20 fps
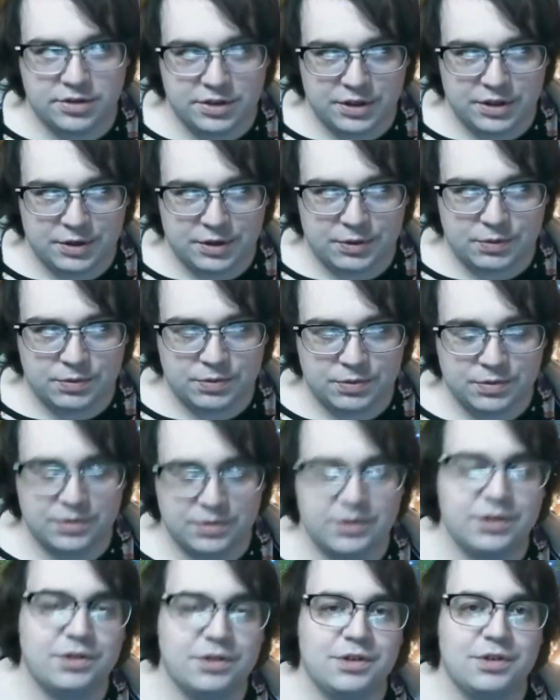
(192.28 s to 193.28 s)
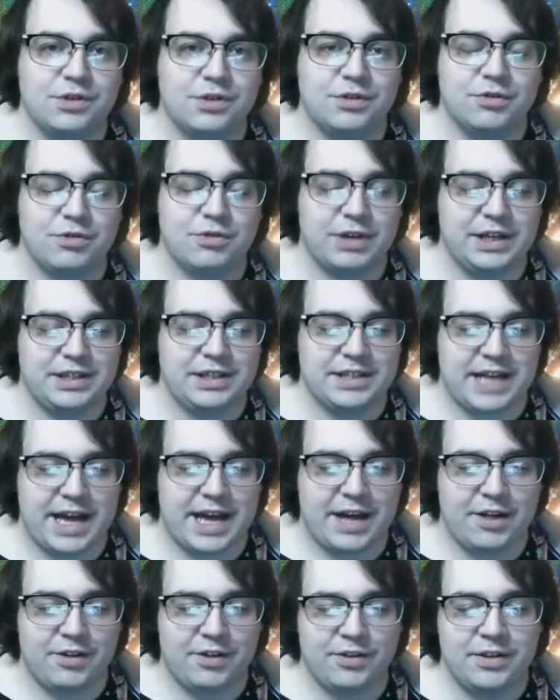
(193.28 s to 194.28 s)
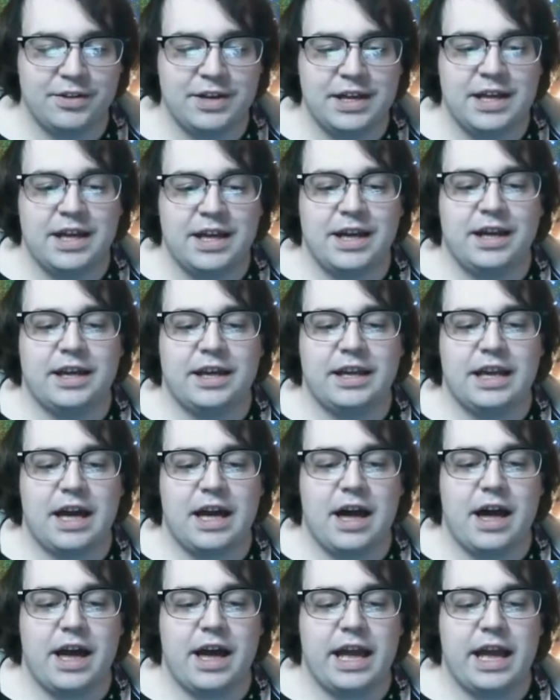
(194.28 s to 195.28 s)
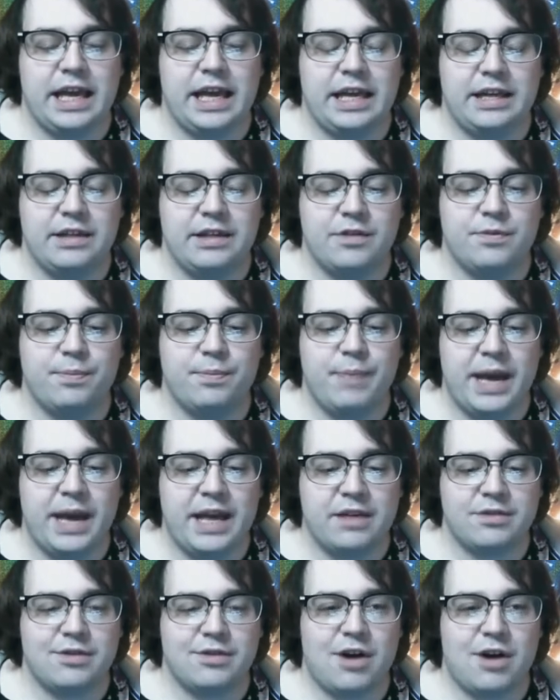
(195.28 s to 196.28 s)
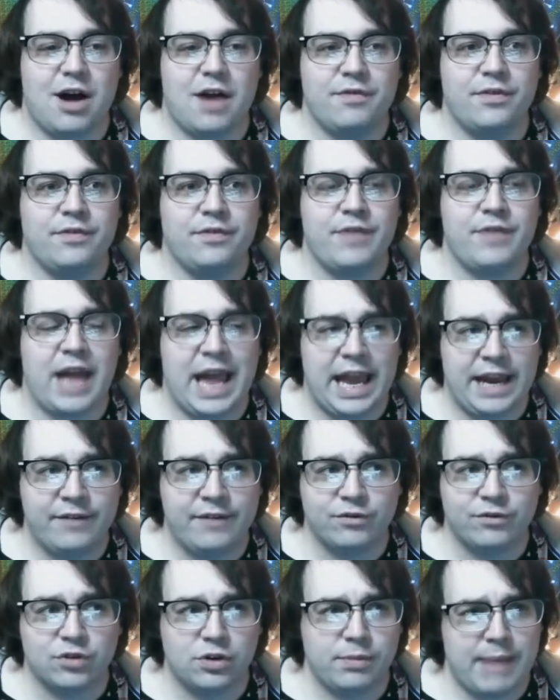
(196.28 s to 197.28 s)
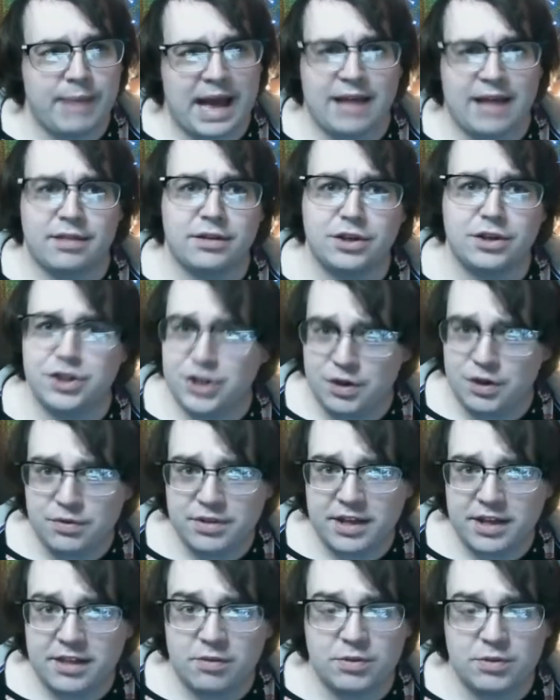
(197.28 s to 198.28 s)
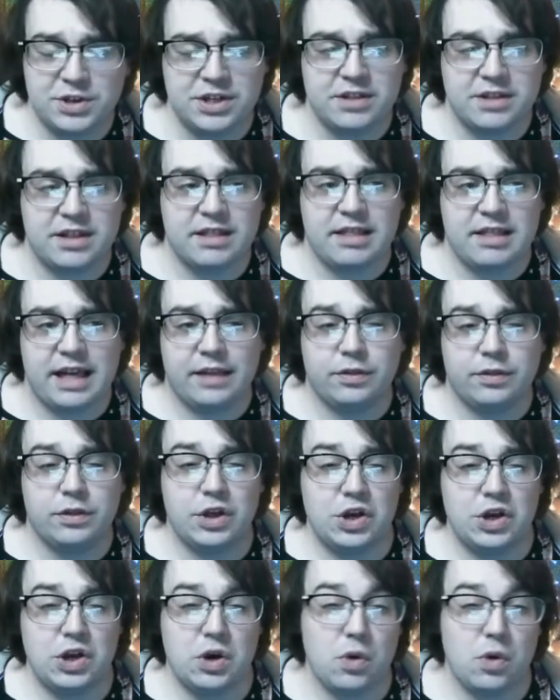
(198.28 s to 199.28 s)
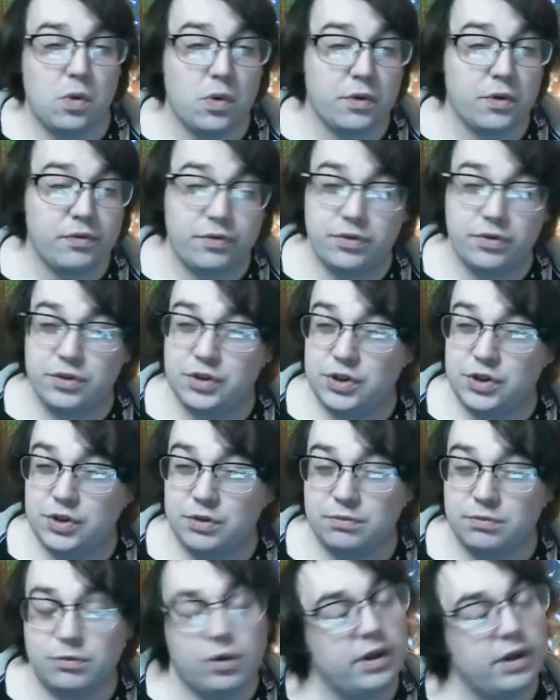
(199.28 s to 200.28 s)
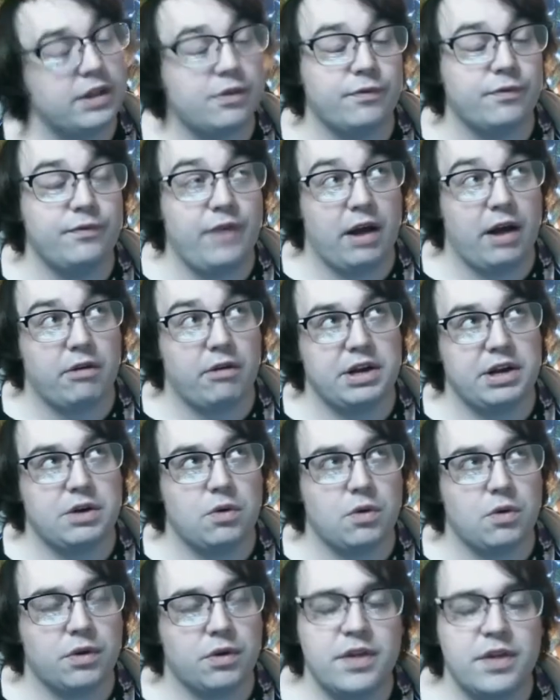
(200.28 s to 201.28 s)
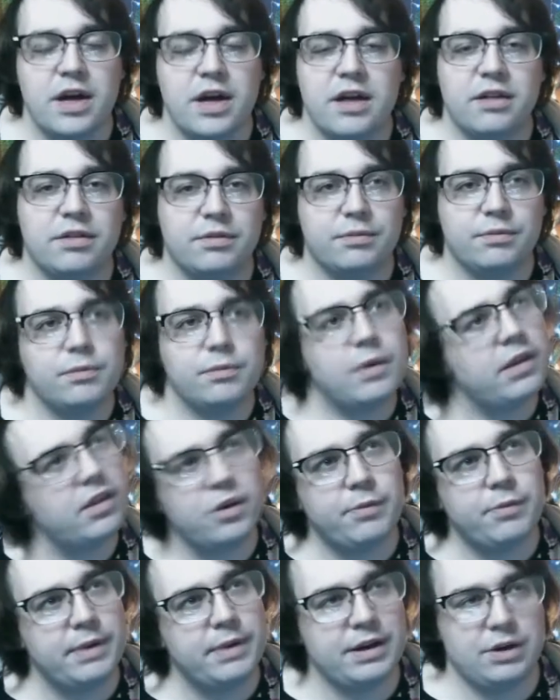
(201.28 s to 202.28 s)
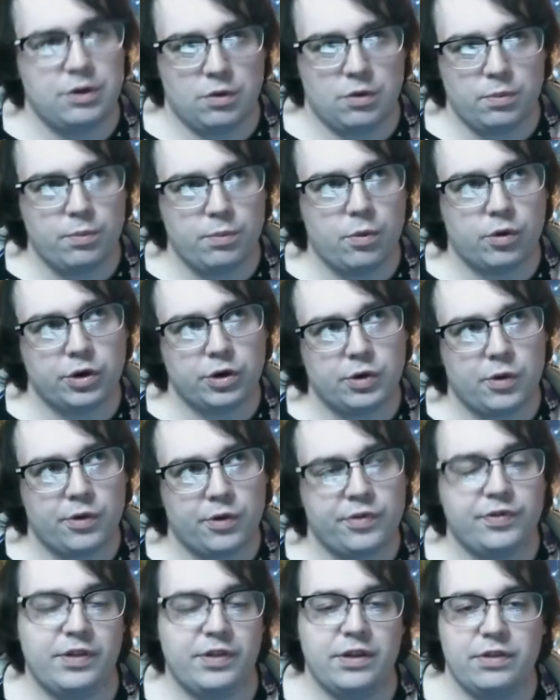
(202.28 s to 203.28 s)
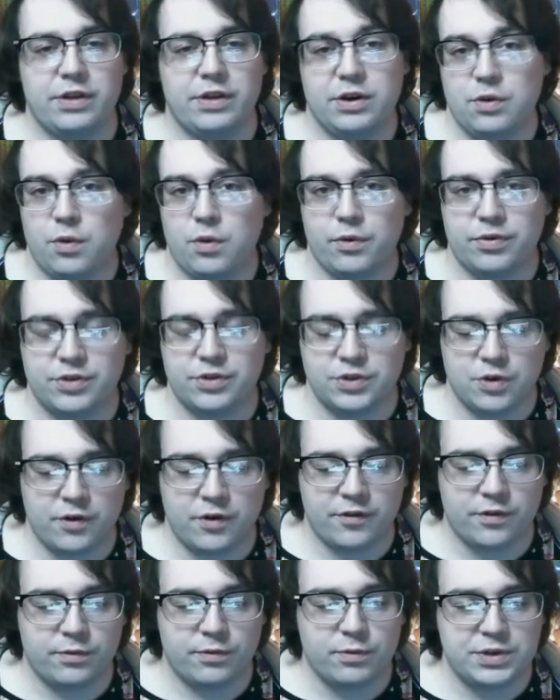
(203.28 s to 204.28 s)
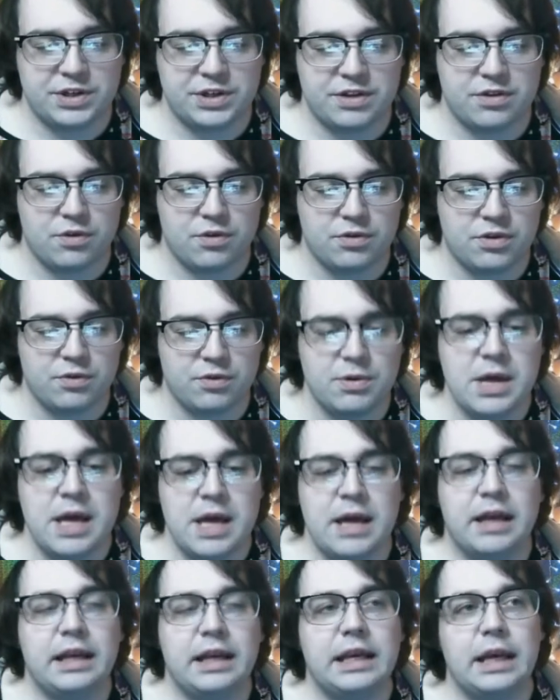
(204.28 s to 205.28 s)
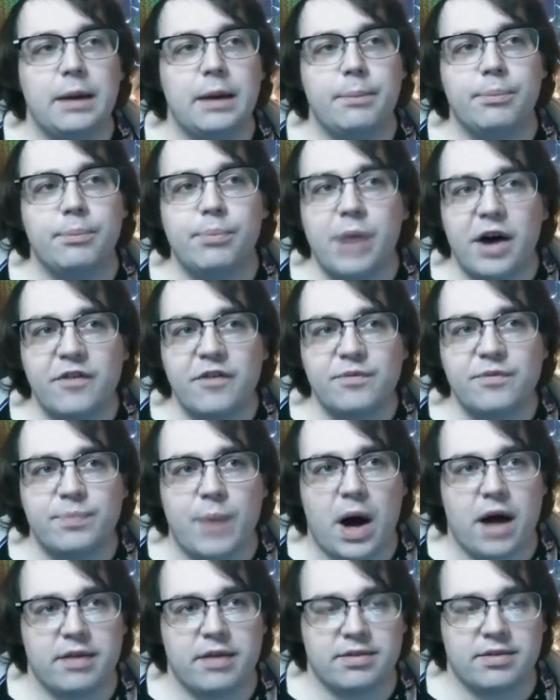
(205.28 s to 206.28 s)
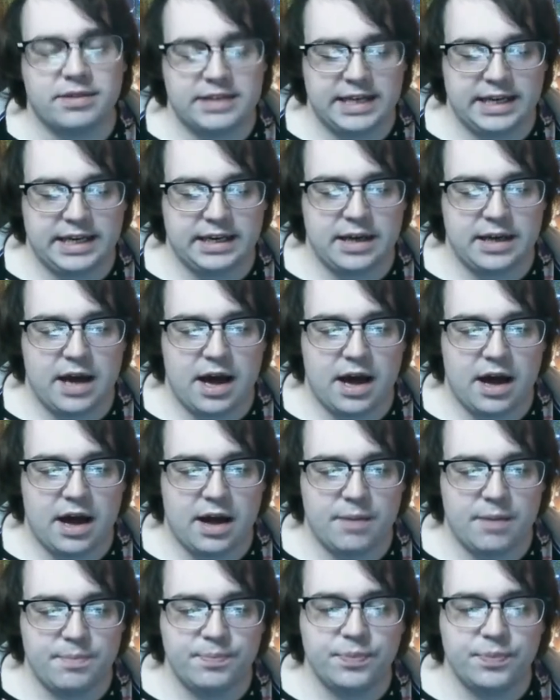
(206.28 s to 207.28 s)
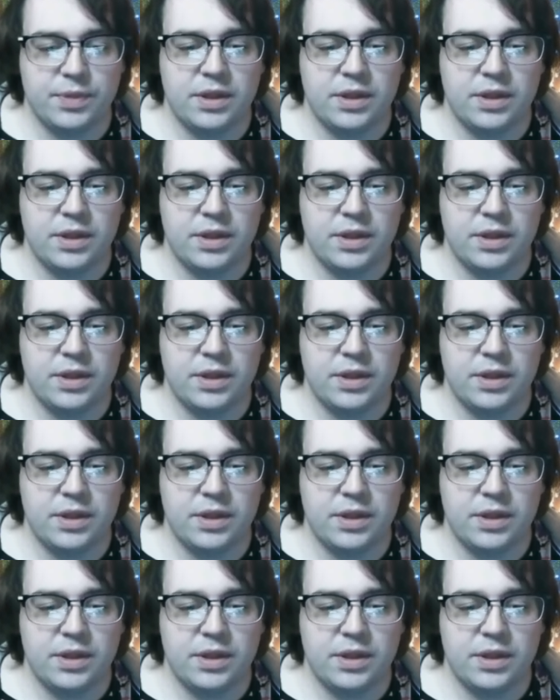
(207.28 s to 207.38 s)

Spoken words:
to Greendale, is based off of Haverhill, Massachusetts, which is in like the north, well, it's very north, a little bit more north than the North Shore, so it's above Boston, and